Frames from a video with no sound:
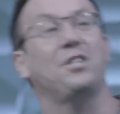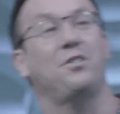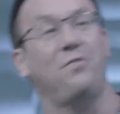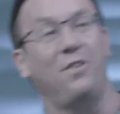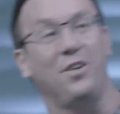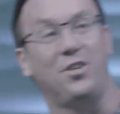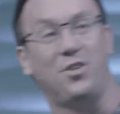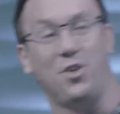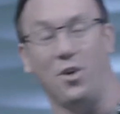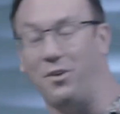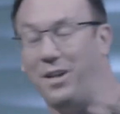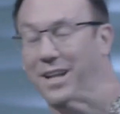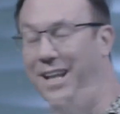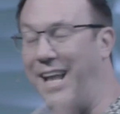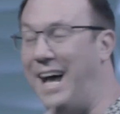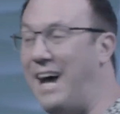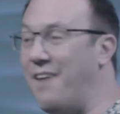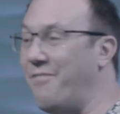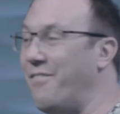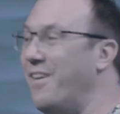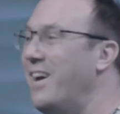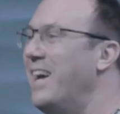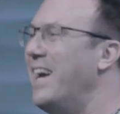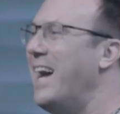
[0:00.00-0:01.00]
for eternal
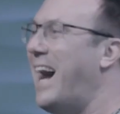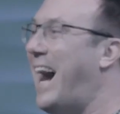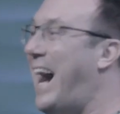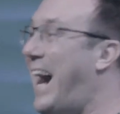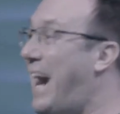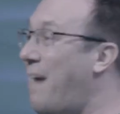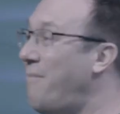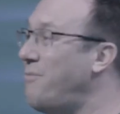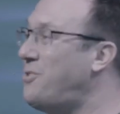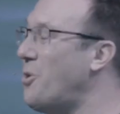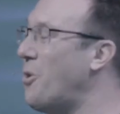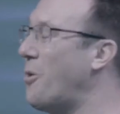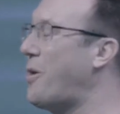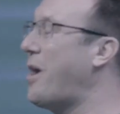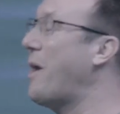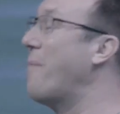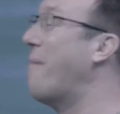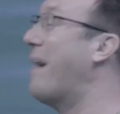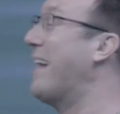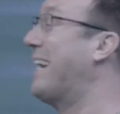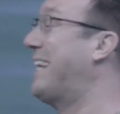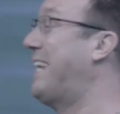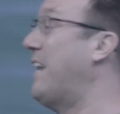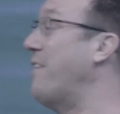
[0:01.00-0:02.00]
life. I'm talking
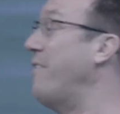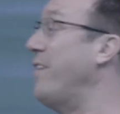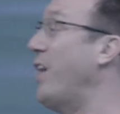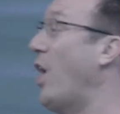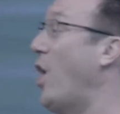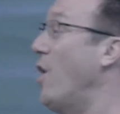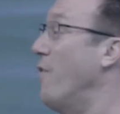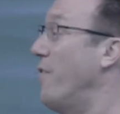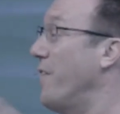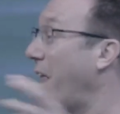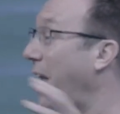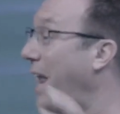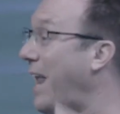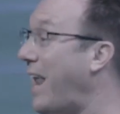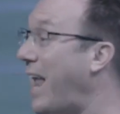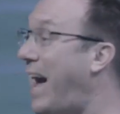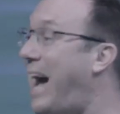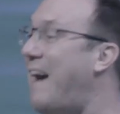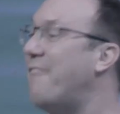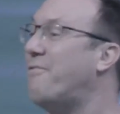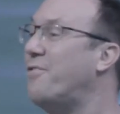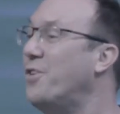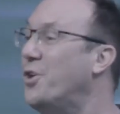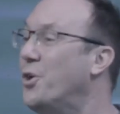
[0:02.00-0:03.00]
about giving over the
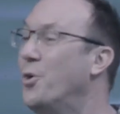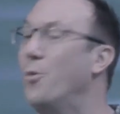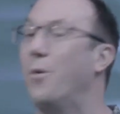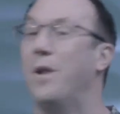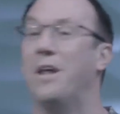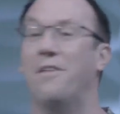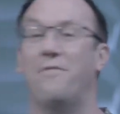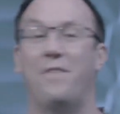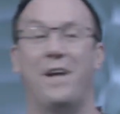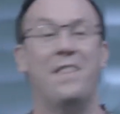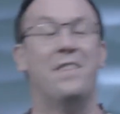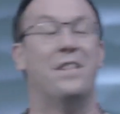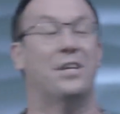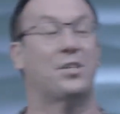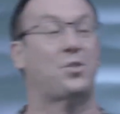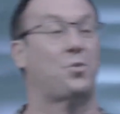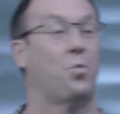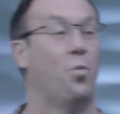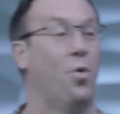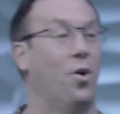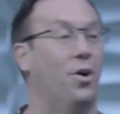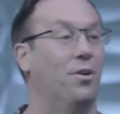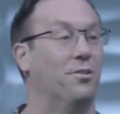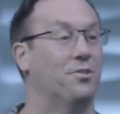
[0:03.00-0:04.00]
life you live in this
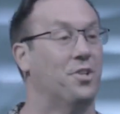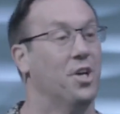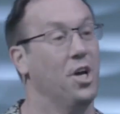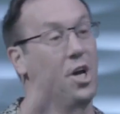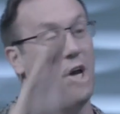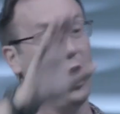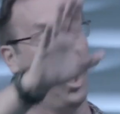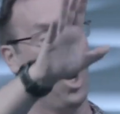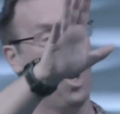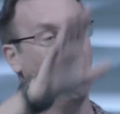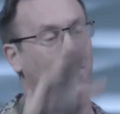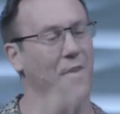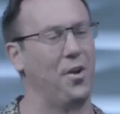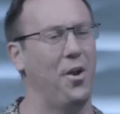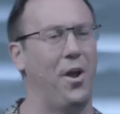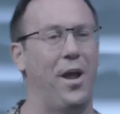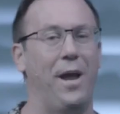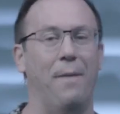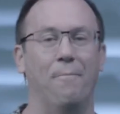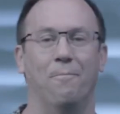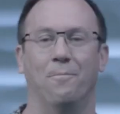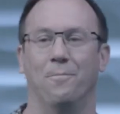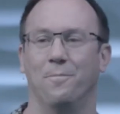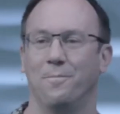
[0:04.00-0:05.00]
world over to
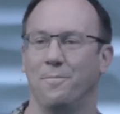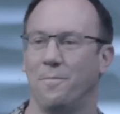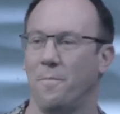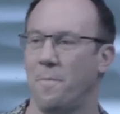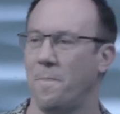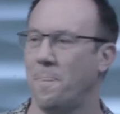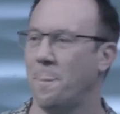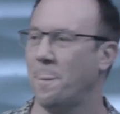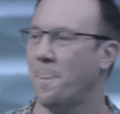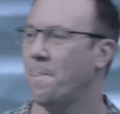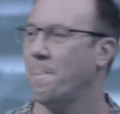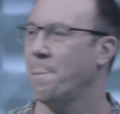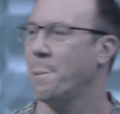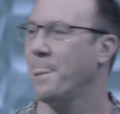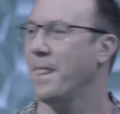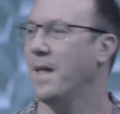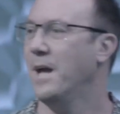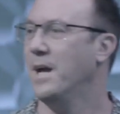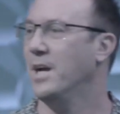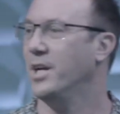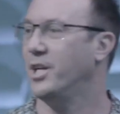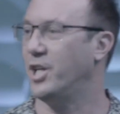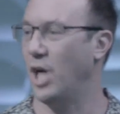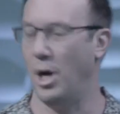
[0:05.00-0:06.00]
Him.
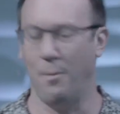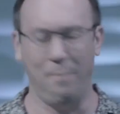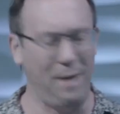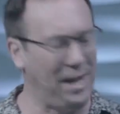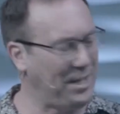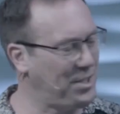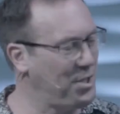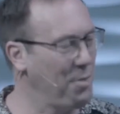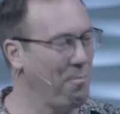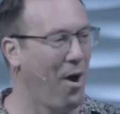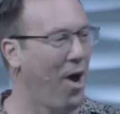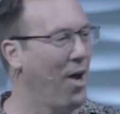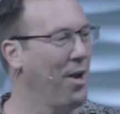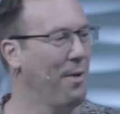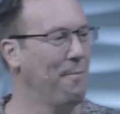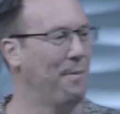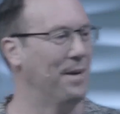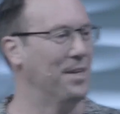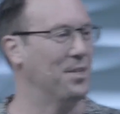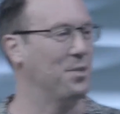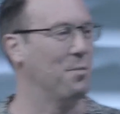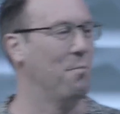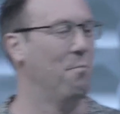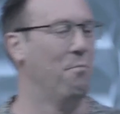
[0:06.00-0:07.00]
To
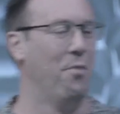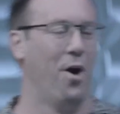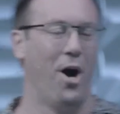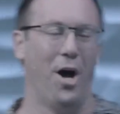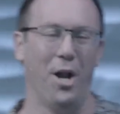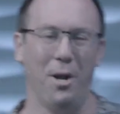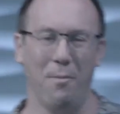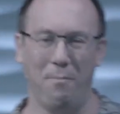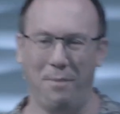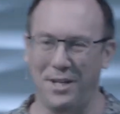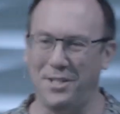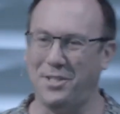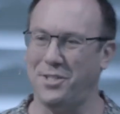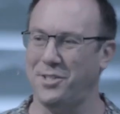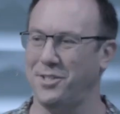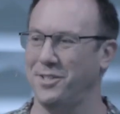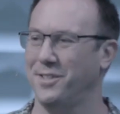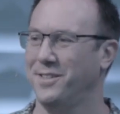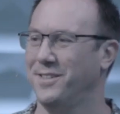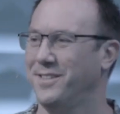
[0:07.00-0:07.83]
Barnabas. Barnabas